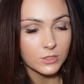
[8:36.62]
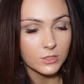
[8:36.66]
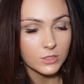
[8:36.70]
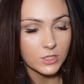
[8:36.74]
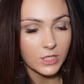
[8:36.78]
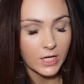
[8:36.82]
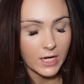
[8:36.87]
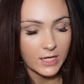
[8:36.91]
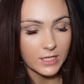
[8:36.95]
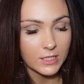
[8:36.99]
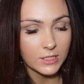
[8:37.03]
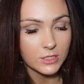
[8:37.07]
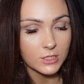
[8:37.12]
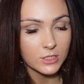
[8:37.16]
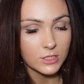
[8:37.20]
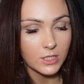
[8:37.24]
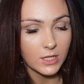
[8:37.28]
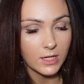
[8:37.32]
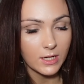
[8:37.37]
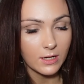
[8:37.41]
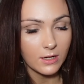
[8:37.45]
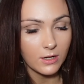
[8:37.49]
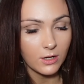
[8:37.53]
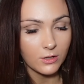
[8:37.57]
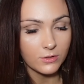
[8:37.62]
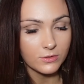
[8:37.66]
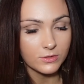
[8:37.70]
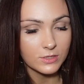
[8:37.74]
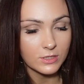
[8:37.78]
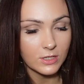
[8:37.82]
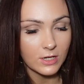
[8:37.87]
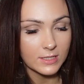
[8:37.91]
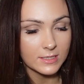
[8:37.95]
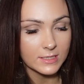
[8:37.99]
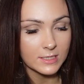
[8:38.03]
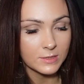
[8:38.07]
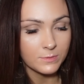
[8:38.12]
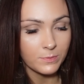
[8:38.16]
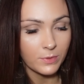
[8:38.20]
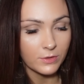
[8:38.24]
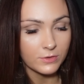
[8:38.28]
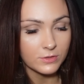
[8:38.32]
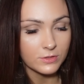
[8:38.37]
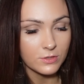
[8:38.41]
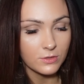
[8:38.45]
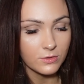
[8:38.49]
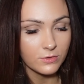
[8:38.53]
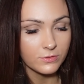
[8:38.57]
change in clothes sizes,
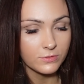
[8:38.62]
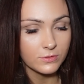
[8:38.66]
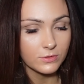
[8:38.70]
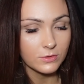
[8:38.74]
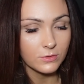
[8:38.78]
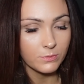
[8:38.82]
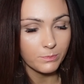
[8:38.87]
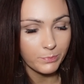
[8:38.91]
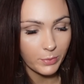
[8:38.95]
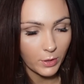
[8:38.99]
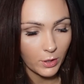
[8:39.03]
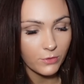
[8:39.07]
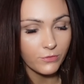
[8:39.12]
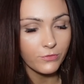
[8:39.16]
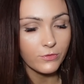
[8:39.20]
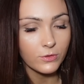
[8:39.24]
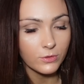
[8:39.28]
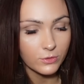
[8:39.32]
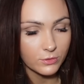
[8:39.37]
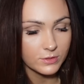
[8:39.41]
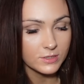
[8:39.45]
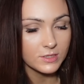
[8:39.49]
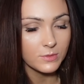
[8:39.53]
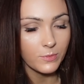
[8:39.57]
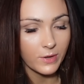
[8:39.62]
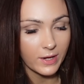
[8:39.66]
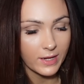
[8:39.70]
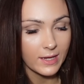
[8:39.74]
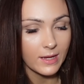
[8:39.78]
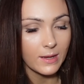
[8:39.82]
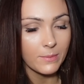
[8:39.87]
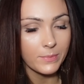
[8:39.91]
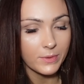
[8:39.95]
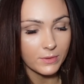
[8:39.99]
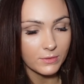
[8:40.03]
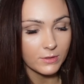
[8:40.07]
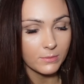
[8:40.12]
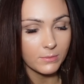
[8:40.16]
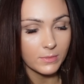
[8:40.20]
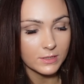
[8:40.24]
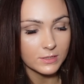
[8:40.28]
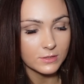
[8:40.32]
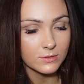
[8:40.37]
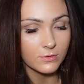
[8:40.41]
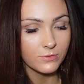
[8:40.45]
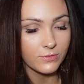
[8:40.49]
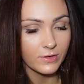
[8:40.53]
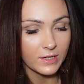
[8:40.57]
both lose both losing weight and building
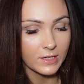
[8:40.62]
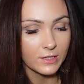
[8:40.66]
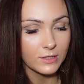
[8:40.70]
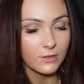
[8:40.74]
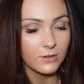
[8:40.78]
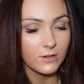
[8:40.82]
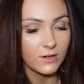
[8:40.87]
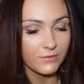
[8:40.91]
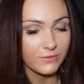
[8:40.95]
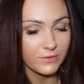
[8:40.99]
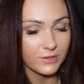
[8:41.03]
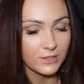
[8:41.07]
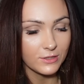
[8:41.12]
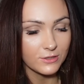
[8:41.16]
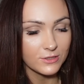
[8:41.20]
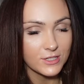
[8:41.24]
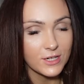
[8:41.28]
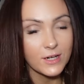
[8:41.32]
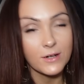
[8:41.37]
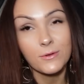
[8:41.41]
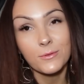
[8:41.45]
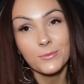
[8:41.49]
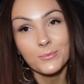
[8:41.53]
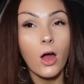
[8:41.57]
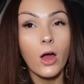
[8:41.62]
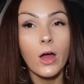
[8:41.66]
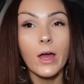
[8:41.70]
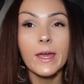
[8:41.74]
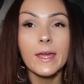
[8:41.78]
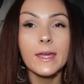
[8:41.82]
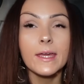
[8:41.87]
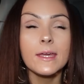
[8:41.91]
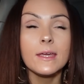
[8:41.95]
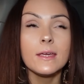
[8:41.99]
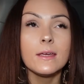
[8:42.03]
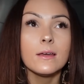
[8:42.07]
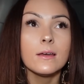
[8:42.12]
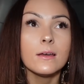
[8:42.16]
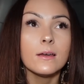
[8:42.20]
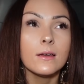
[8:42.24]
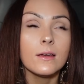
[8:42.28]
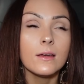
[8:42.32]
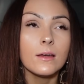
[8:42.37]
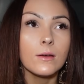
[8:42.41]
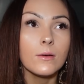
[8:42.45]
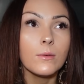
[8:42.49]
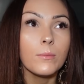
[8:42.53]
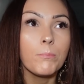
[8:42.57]
muscle? Thank you, loving your channel. I
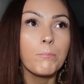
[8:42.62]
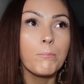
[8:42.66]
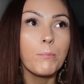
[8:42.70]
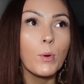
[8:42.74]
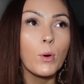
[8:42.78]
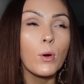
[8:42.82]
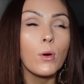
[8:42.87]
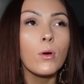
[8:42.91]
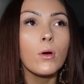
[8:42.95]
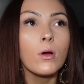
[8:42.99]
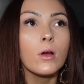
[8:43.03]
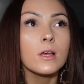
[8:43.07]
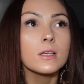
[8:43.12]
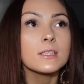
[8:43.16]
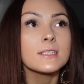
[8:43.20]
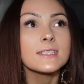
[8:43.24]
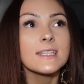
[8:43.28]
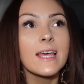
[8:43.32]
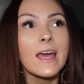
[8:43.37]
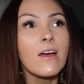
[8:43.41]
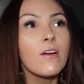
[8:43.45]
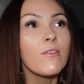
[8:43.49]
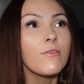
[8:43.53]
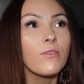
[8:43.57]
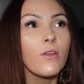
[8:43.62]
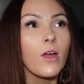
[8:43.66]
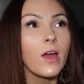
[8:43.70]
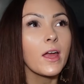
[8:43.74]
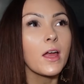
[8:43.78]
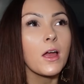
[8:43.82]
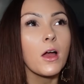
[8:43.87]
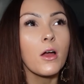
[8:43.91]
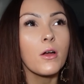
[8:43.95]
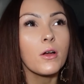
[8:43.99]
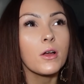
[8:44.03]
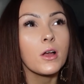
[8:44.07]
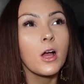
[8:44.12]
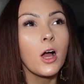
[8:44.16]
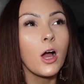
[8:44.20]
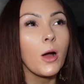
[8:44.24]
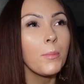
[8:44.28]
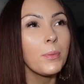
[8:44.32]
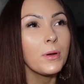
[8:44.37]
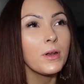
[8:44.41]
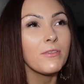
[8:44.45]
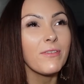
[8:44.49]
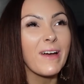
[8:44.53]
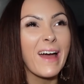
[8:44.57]
bought a set of like a
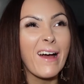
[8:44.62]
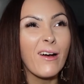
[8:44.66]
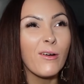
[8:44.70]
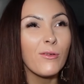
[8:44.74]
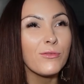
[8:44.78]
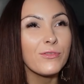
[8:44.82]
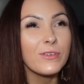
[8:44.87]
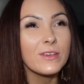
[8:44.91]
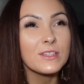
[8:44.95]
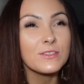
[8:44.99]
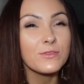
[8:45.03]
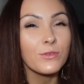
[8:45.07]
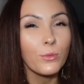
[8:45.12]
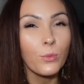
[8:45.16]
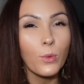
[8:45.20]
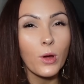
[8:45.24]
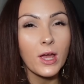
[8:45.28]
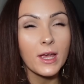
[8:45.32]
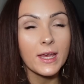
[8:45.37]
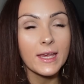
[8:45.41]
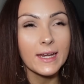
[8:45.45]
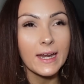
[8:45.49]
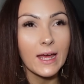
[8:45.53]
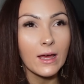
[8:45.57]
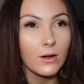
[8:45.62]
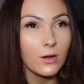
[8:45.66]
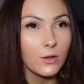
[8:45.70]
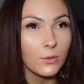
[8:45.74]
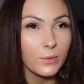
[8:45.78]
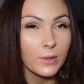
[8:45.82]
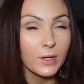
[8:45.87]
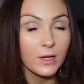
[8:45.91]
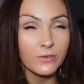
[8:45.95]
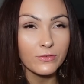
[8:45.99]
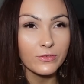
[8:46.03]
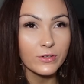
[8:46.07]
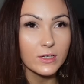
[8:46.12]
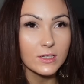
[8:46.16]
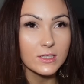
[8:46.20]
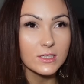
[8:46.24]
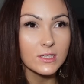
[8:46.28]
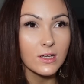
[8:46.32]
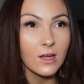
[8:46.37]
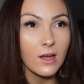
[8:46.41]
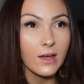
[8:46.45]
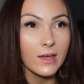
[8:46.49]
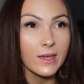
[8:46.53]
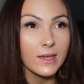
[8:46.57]
couple of outfits for working out like when I first
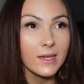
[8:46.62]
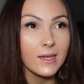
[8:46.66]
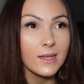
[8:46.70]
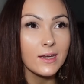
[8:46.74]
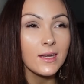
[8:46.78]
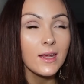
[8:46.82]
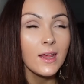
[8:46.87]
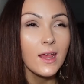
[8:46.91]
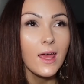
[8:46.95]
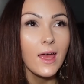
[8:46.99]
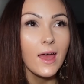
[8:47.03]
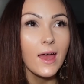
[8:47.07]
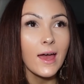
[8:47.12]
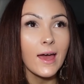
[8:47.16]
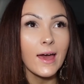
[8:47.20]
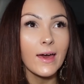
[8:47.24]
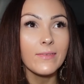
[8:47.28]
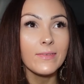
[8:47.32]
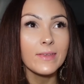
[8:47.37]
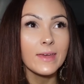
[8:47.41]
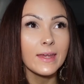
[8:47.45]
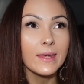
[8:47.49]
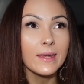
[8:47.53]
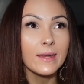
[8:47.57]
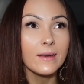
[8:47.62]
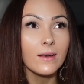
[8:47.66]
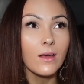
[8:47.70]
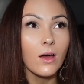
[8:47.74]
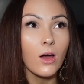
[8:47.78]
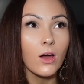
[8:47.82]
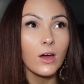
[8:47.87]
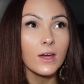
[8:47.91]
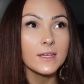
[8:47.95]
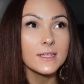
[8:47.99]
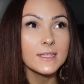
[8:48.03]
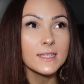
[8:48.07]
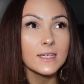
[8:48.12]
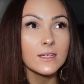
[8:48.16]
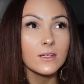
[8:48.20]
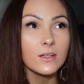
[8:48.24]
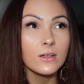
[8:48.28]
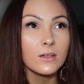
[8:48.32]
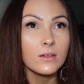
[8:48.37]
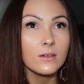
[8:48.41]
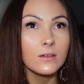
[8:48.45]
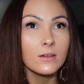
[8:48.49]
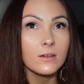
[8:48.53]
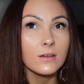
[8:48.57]
started and then I
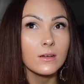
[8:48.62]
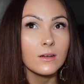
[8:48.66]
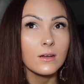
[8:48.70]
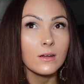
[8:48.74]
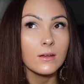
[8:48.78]
didn't